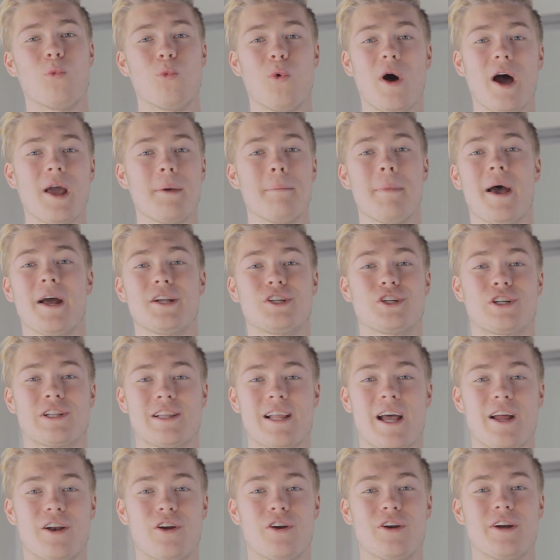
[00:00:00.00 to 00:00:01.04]
why Magic
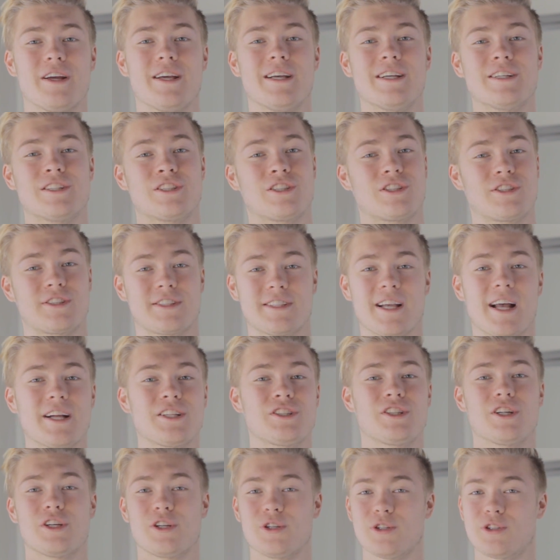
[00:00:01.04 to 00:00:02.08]
Lantern is
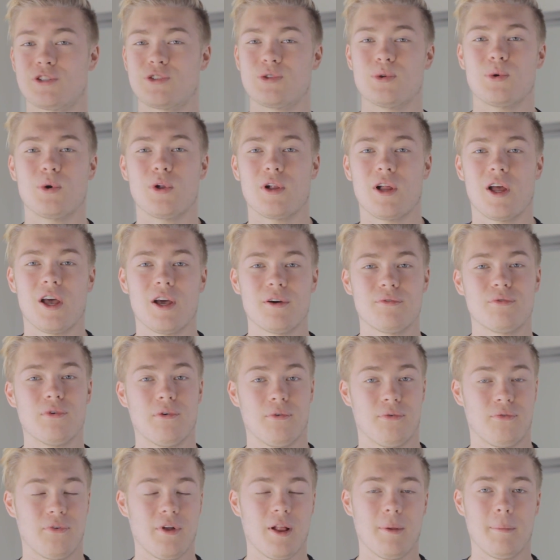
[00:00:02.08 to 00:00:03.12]
such a good tool
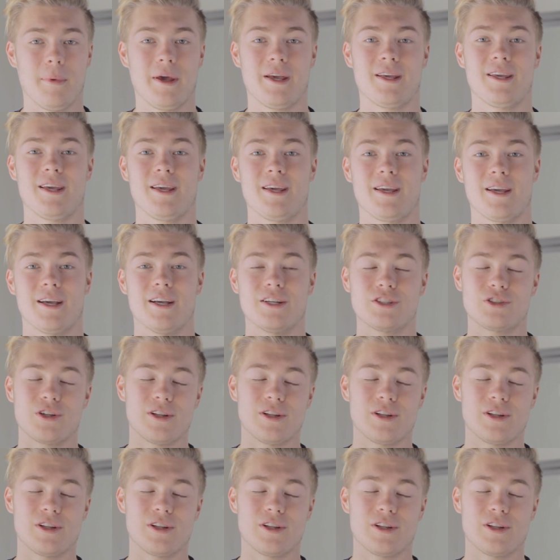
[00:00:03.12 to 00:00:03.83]
for filmmaking.